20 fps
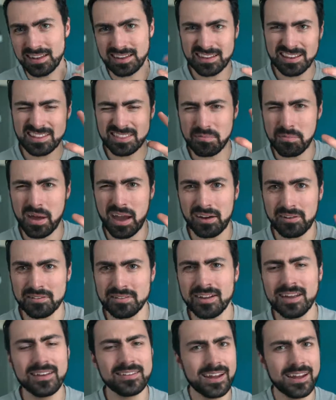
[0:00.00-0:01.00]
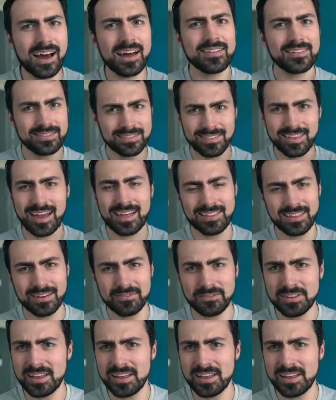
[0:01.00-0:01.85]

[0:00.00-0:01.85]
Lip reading: in the back, not that level.